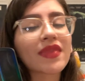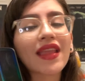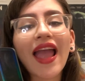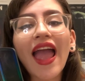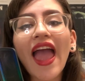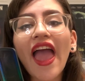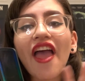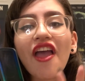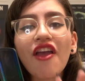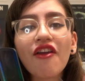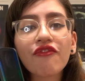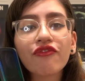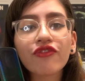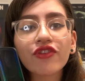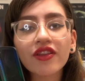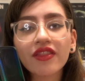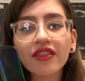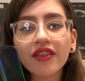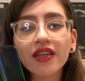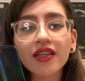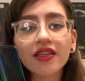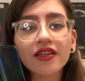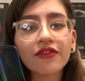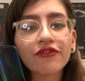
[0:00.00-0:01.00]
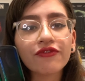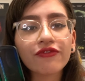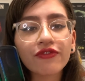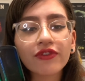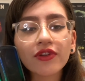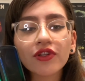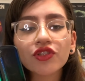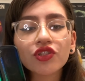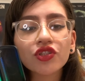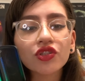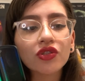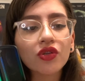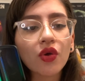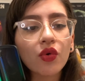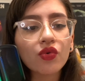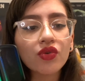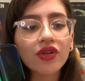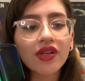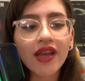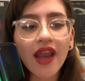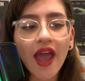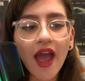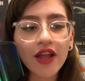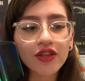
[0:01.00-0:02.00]
everything, it felt so
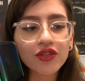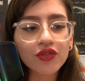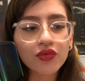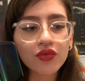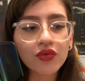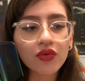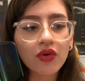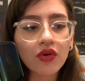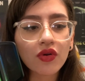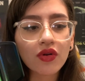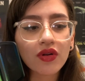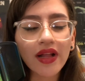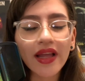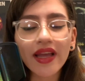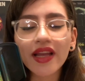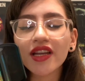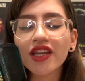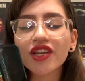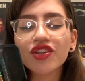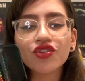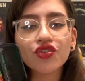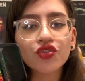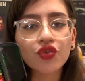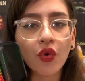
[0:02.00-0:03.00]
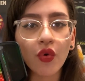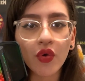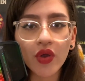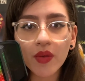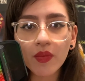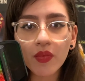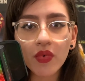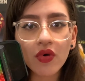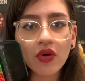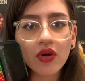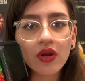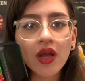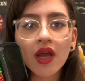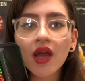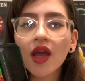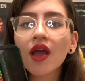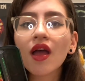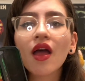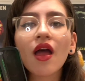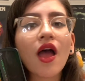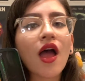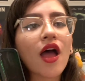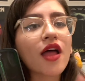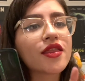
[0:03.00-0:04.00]
natural and enjoyable,
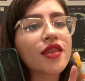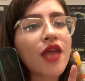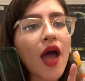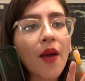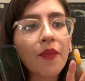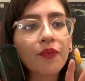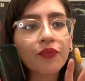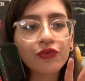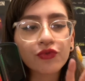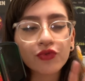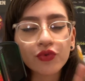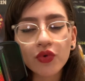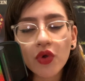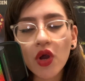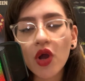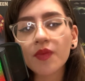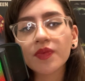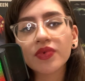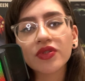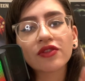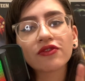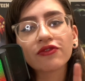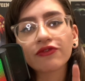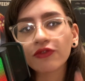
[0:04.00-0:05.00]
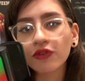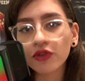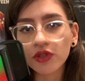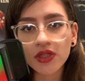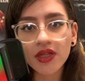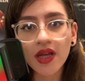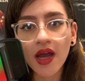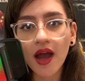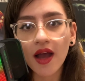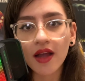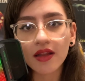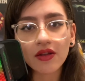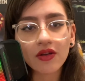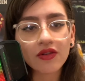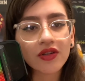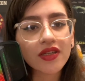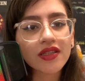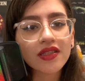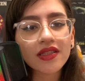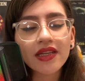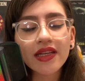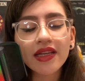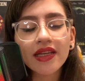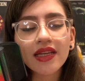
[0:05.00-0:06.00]
that props for that.
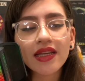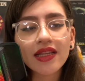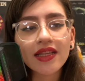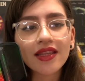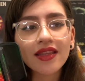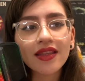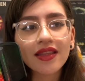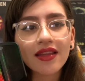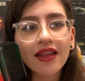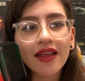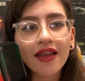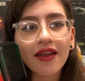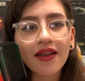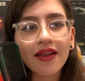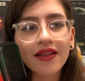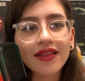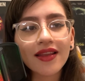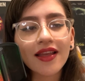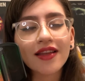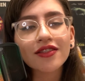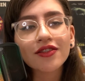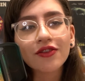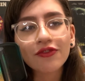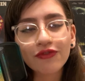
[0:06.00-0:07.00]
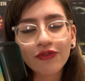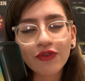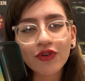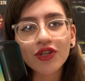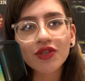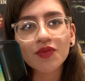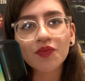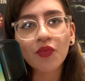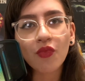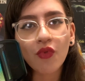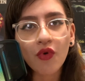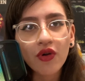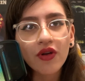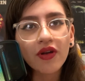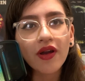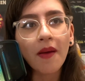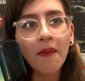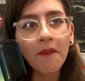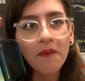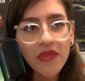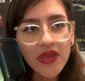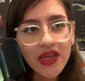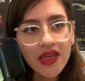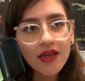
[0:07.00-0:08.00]
Honestly, that's of course more a
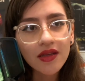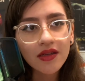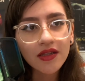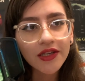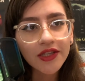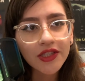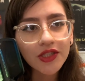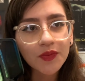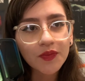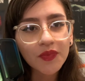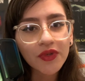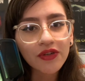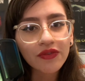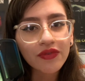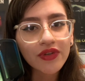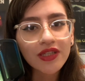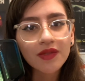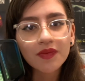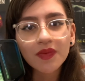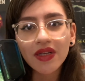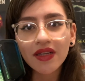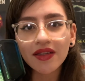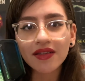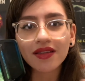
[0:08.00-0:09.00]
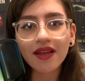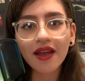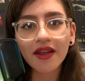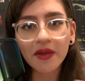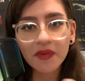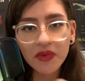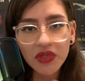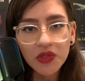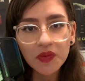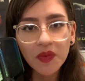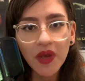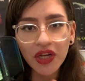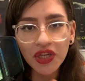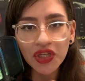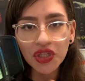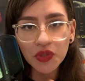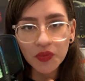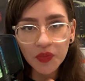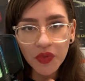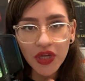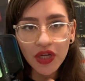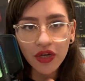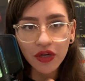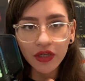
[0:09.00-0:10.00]
me experience because I am a Spanish
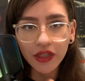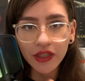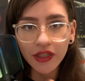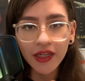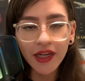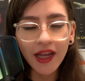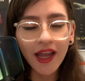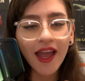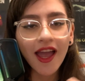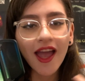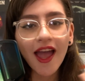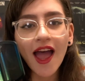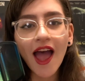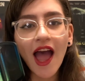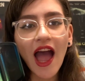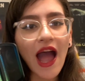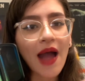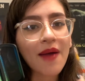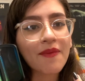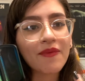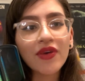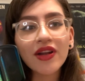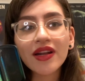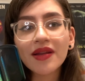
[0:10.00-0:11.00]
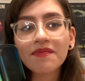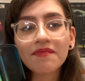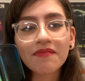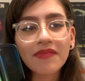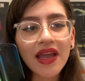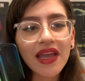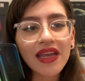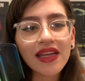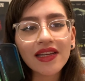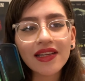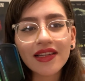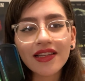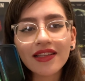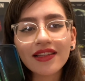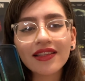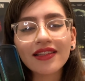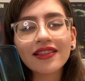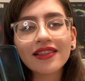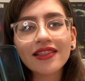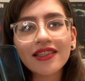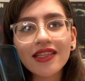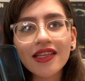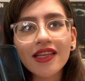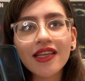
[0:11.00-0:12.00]
speaker, but it made
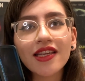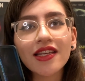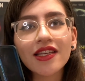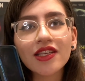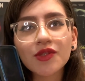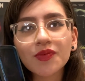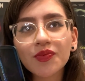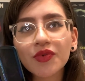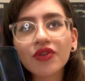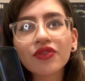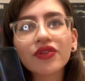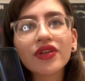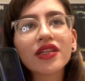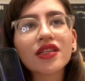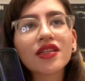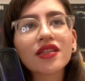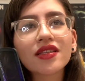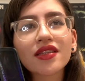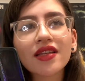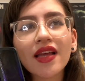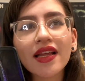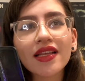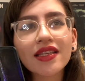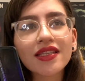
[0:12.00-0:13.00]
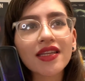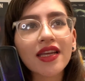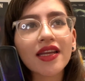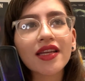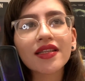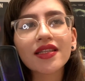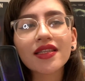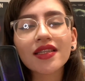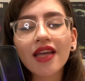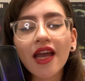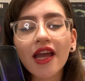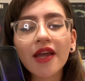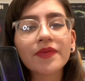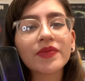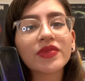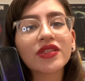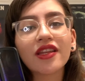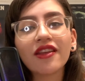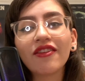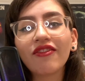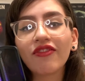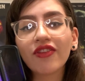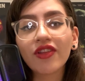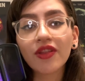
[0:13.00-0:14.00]
the experience 10 times
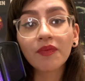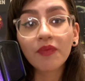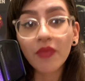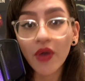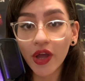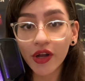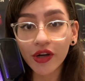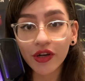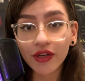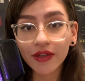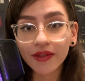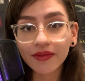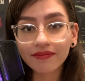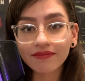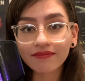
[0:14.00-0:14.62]
even better.